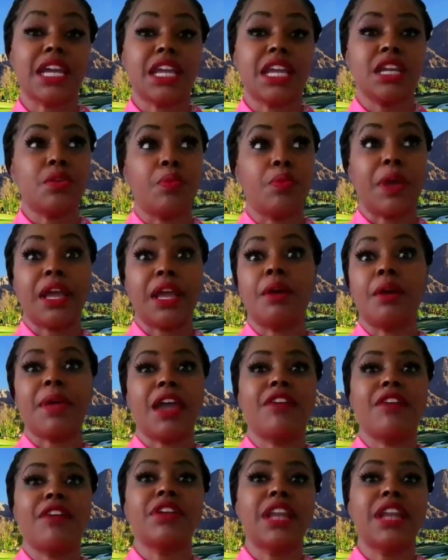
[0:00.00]
I get to wake up
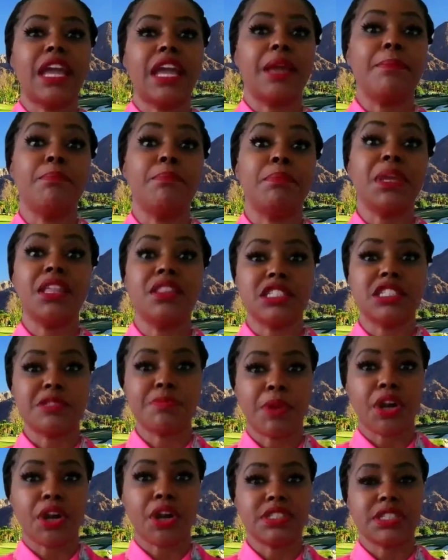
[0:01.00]
every day and be
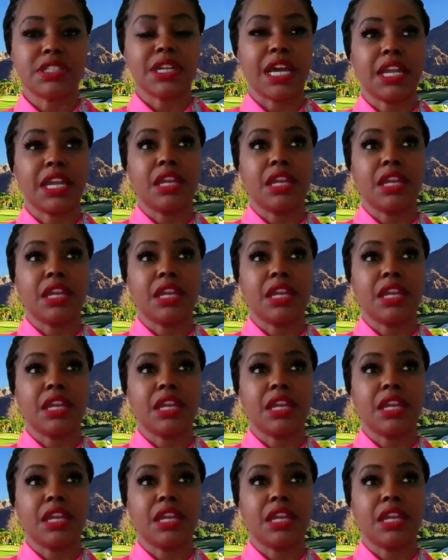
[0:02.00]
this person.